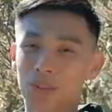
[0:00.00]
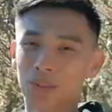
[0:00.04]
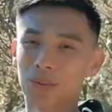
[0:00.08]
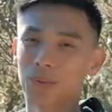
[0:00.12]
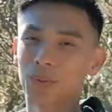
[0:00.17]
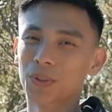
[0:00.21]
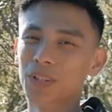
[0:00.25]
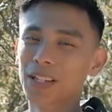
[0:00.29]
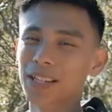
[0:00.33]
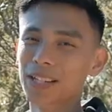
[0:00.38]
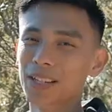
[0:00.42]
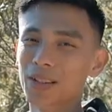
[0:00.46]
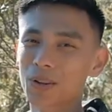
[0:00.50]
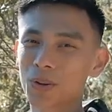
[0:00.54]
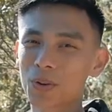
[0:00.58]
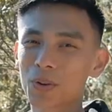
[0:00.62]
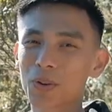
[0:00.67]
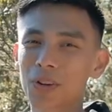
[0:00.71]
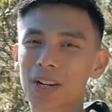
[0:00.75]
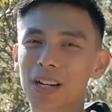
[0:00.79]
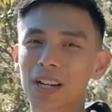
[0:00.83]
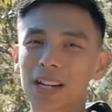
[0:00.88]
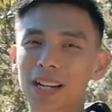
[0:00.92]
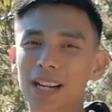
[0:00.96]
is really
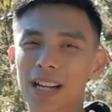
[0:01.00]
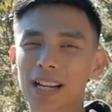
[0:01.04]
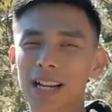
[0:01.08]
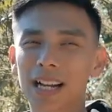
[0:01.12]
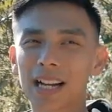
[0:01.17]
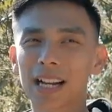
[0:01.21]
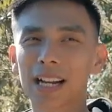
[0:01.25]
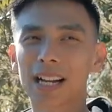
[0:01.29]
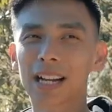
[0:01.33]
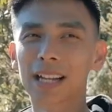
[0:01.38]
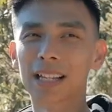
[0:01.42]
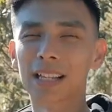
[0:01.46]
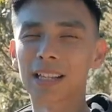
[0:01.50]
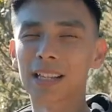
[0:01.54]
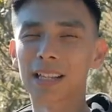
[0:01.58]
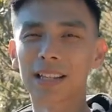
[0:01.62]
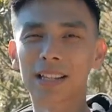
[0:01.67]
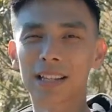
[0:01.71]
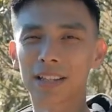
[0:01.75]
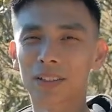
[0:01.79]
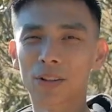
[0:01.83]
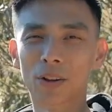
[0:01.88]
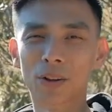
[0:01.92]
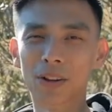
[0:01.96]
cool. Uh,
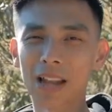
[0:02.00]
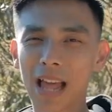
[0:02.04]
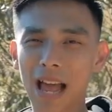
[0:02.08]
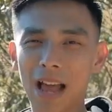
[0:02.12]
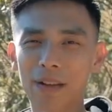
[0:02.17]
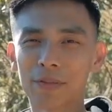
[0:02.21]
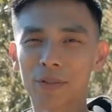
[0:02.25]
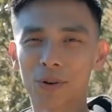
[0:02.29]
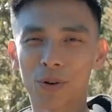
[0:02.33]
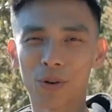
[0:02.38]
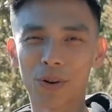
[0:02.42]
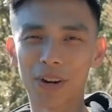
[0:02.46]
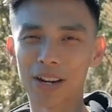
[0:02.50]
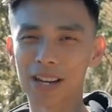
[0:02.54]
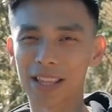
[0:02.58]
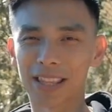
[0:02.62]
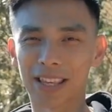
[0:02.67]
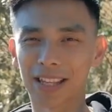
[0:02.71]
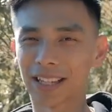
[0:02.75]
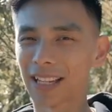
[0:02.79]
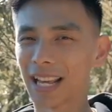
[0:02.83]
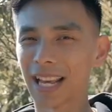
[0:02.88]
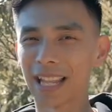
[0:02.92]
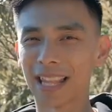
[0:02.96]
there's no lava or
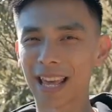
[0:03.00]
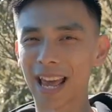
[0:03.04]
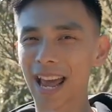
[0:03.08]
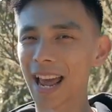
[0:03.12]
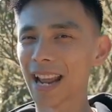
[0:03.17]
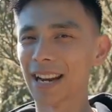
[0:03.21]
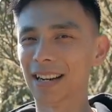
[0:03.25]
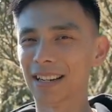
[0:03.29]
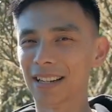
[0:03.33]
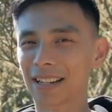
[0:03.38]
anything like that.